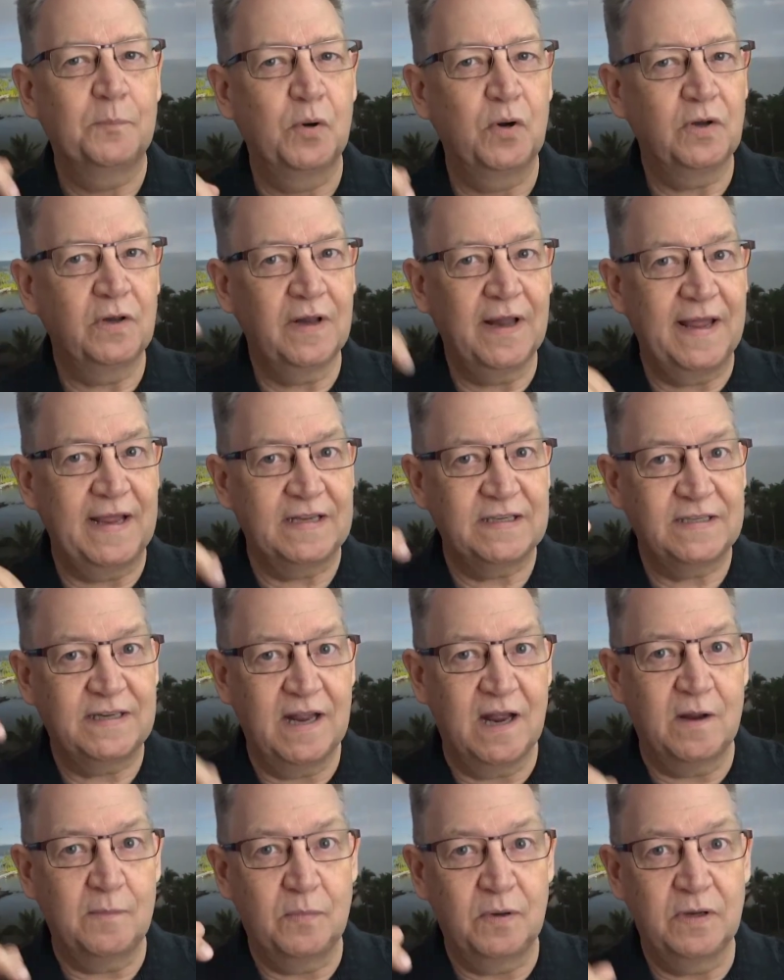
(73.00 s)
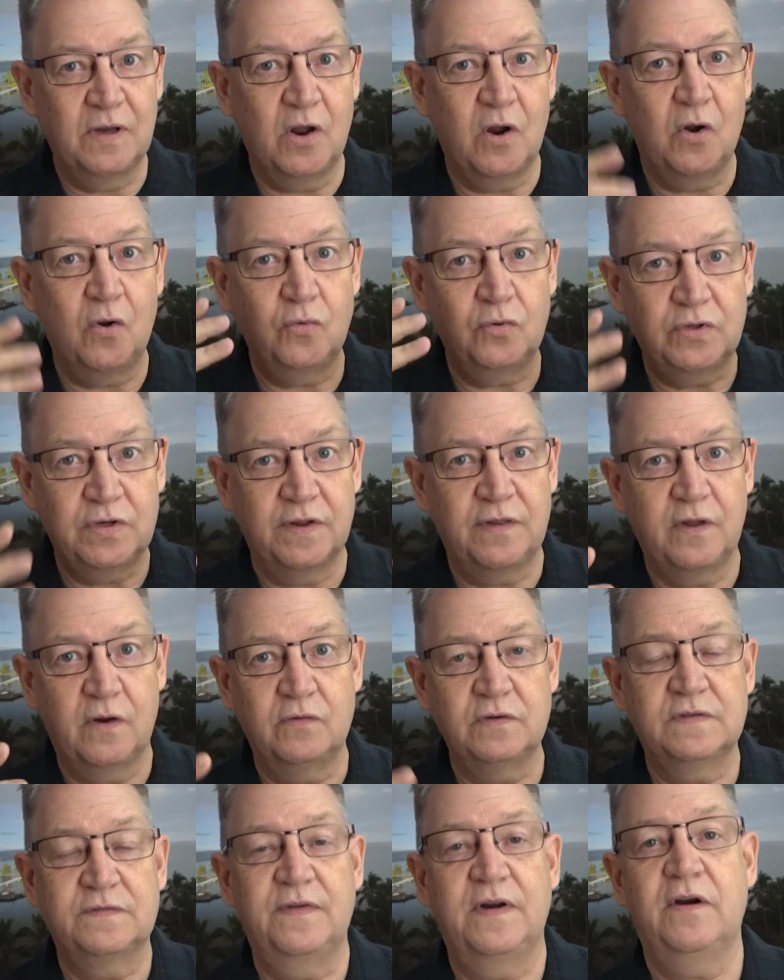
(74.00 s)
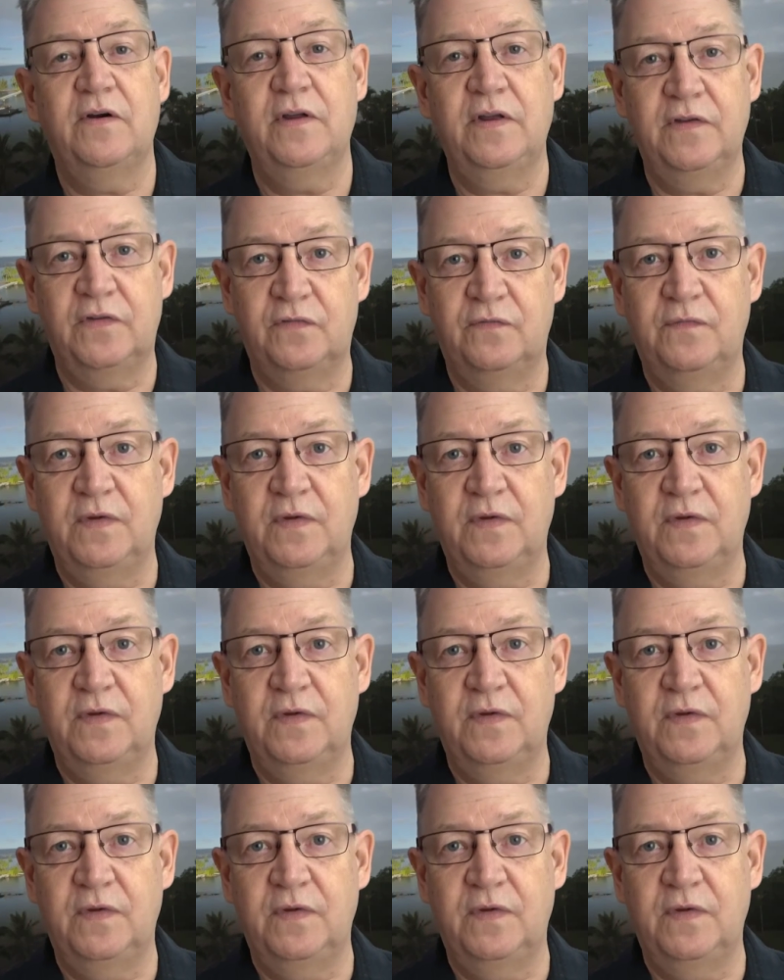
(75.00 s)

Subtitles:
put links down below to those various